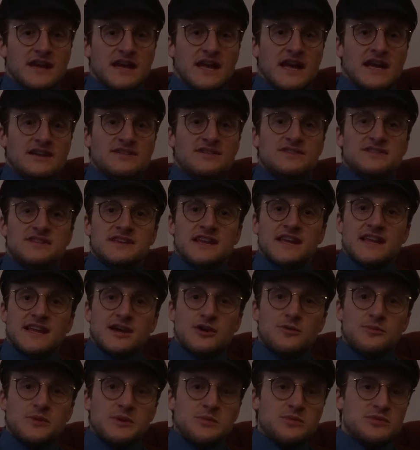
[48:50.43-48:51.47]
Ecstasy can
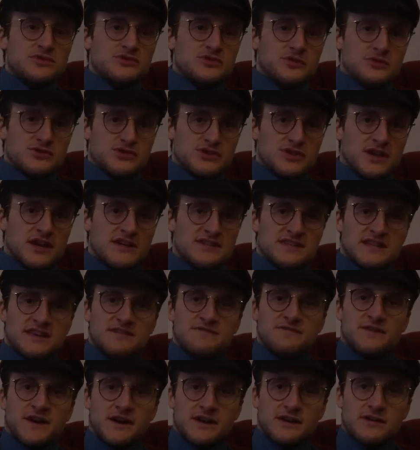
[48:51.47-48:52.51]
help people socialize and
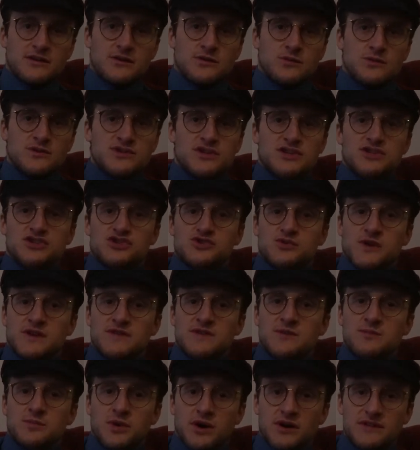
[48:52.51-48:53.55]
have fun, which can
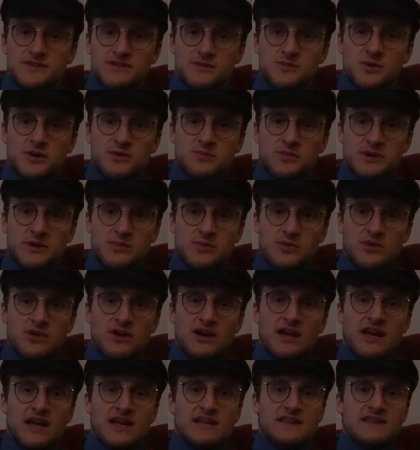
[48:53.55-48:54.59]
strengthen bonds among people
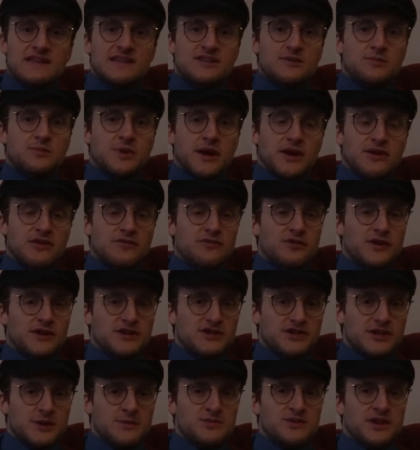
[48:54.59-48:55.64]
and lead to better
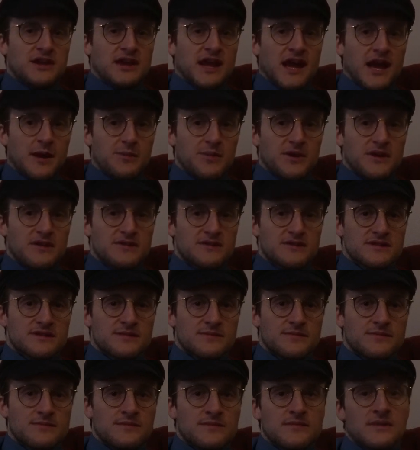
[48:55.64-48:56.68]
friendships and happiness.
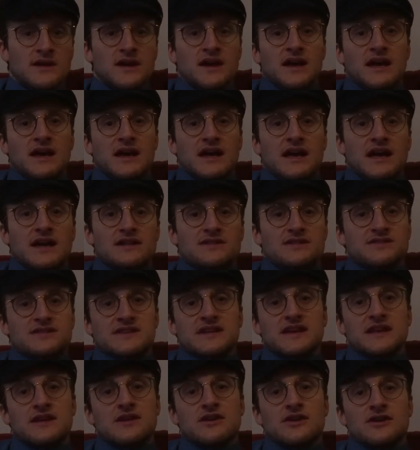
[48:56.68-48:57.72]

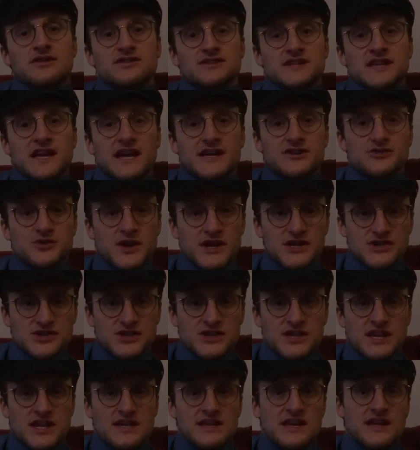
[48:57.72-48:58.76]
Ecstasy can cause
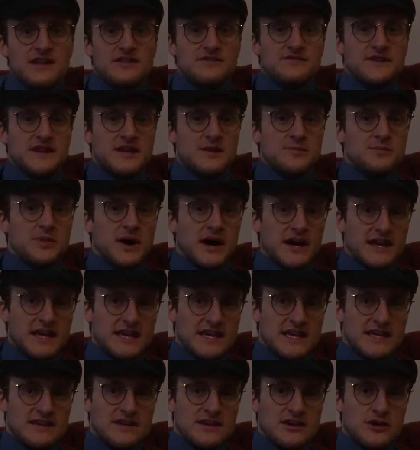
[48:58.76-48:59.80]
dehydration and elevated body
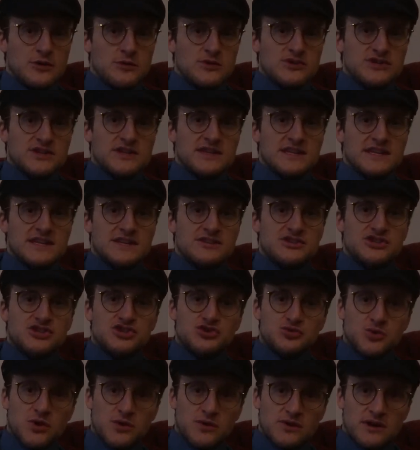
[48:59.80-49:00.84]
heat, which can lead to
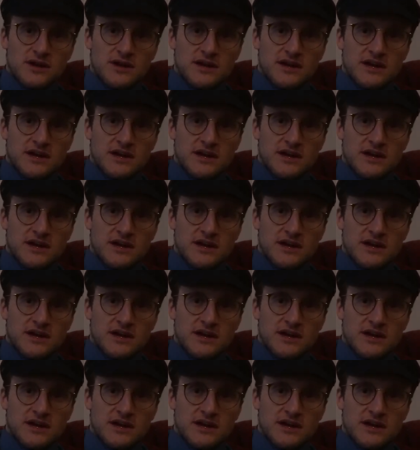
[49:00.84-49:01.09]
stroke,